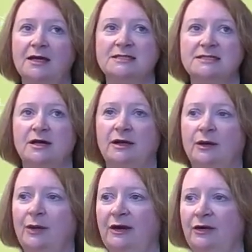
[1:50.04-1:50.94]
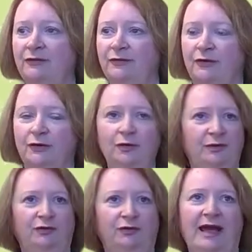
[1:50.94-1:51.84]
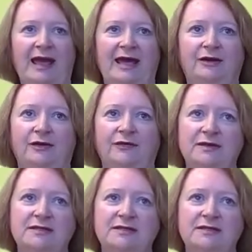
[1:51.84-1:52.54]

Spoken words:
So a quick overview before I hand over.